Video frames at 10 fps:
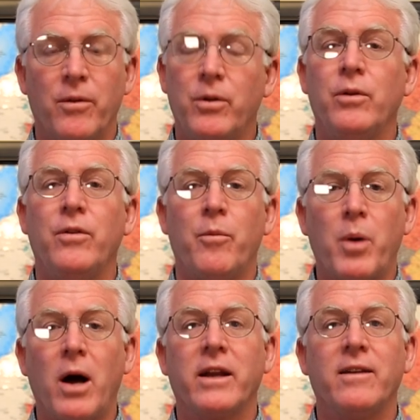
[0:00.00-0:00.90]
through the
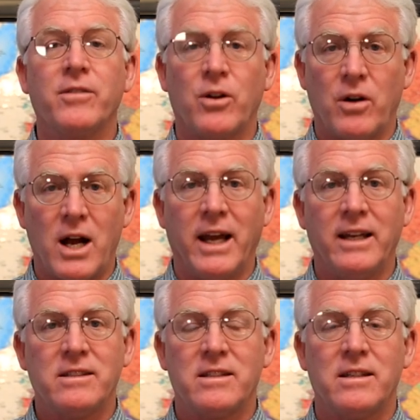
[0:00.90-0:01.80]
body of
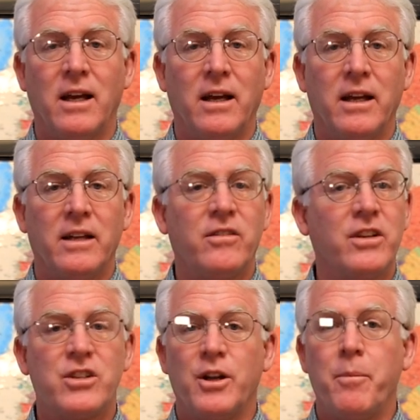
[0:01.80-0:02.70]
Christ in
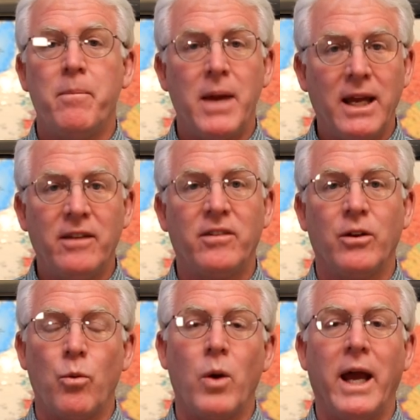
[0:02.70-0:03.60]
such an
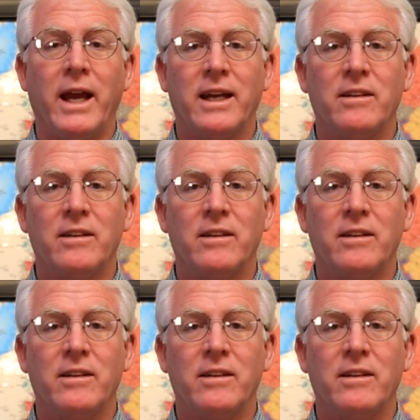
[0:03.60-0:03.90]
amazing way.